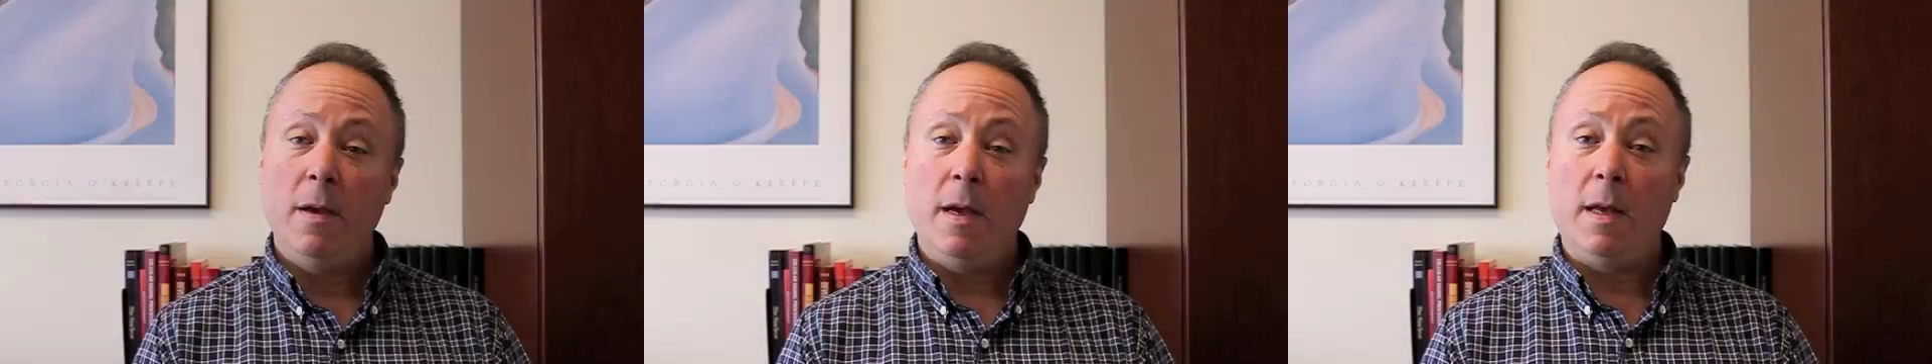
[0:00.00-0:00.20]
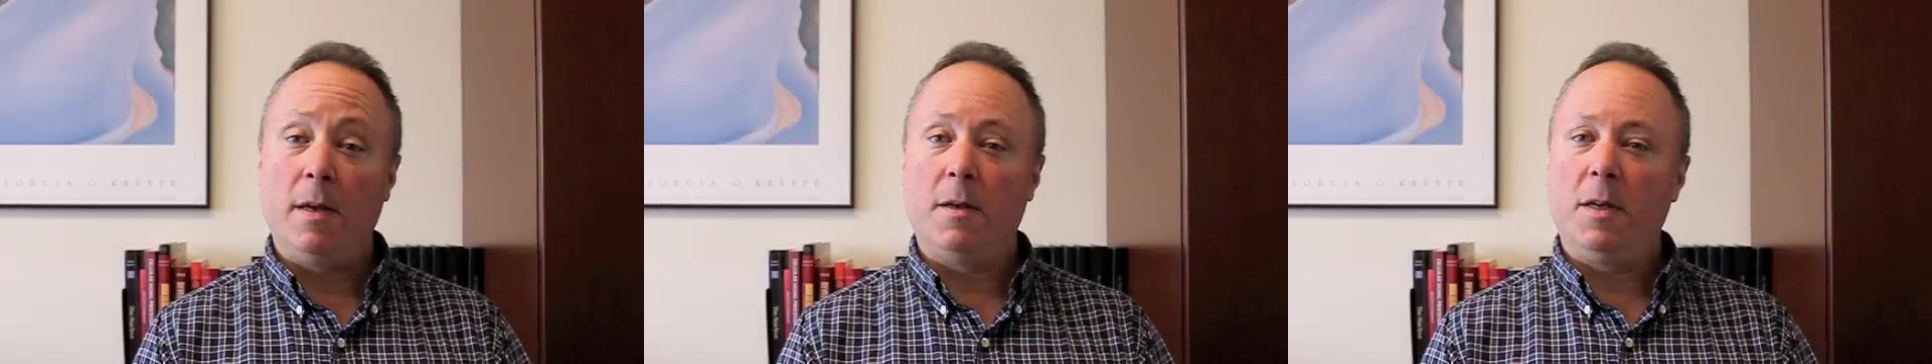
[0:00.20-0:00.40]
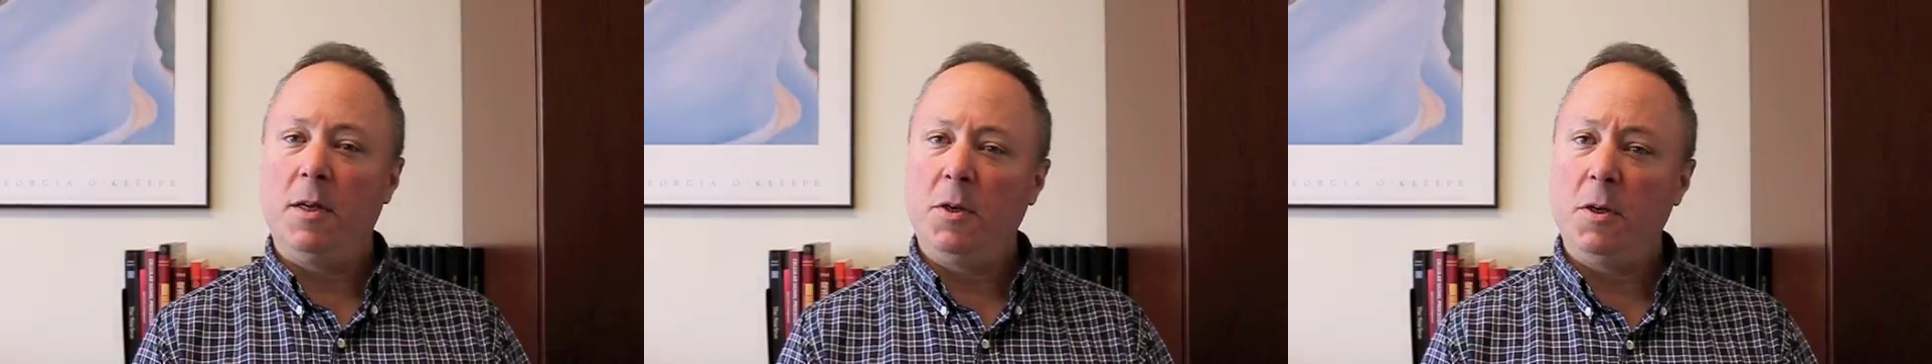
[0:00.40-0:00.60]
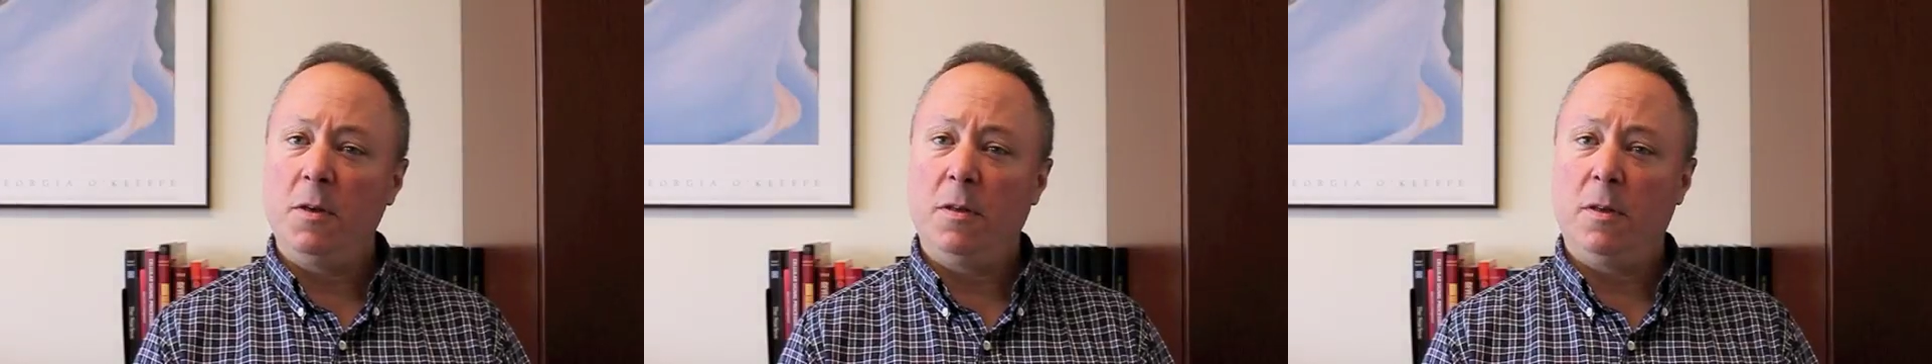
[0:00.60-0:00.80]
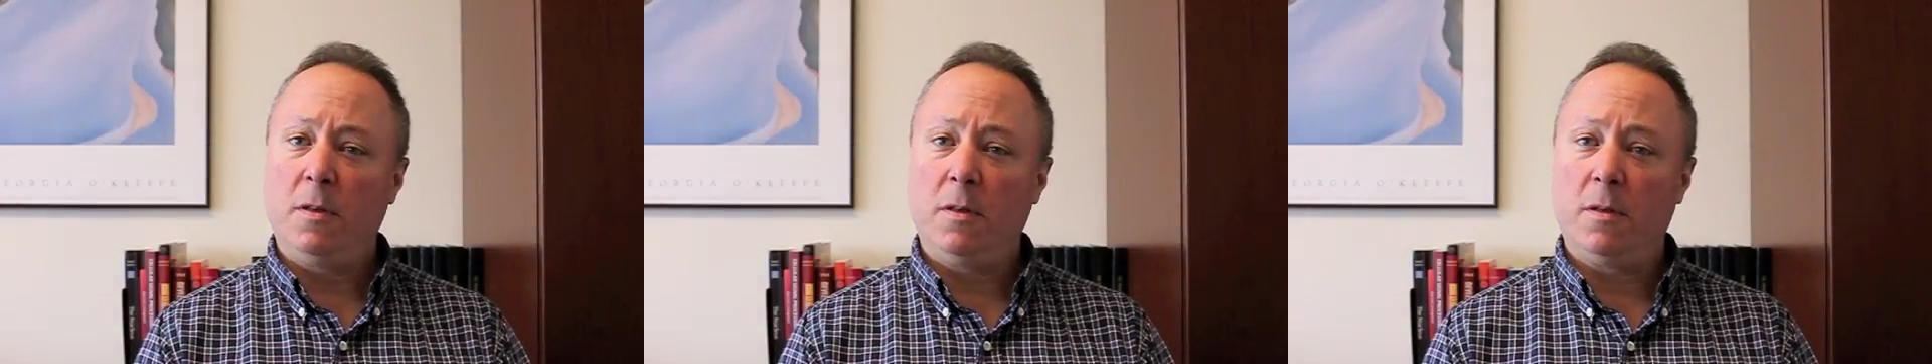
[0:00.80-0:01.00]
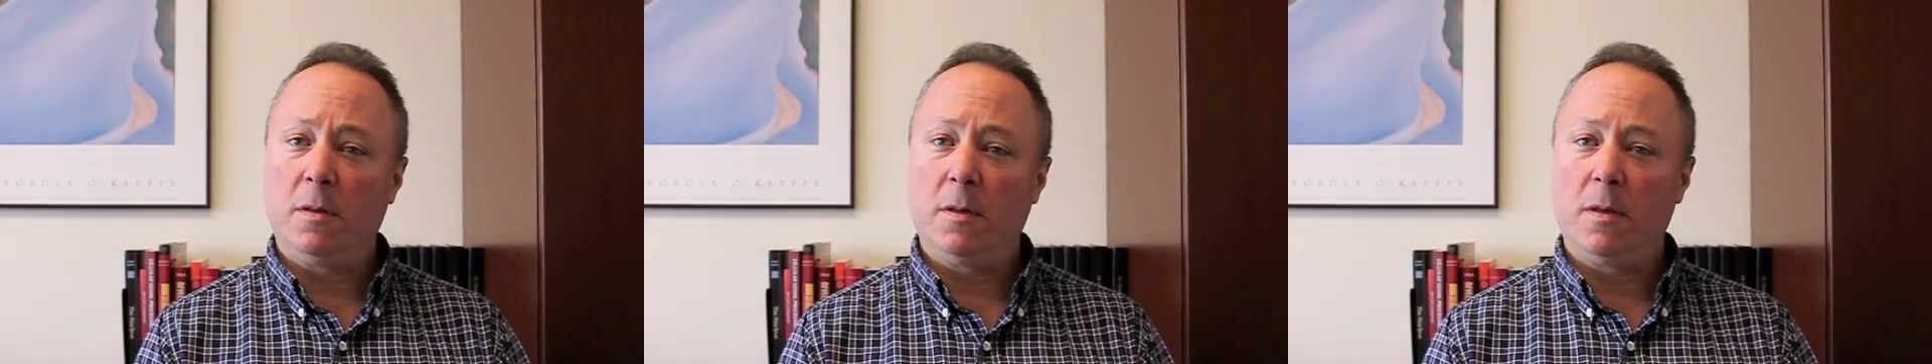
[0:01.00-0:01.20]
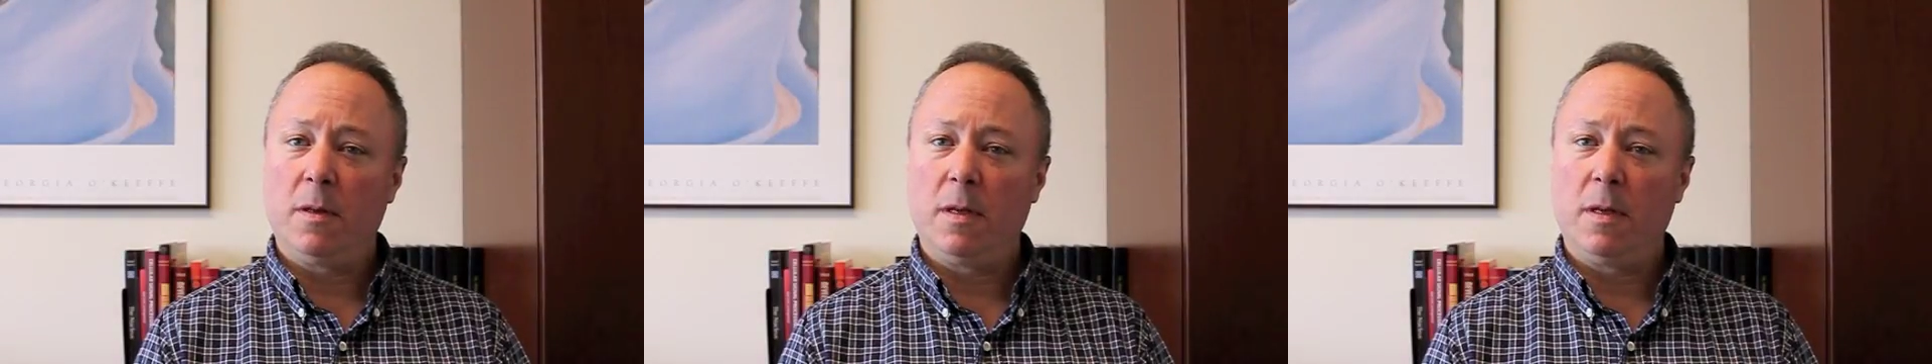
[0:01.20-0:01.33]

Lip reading: An additional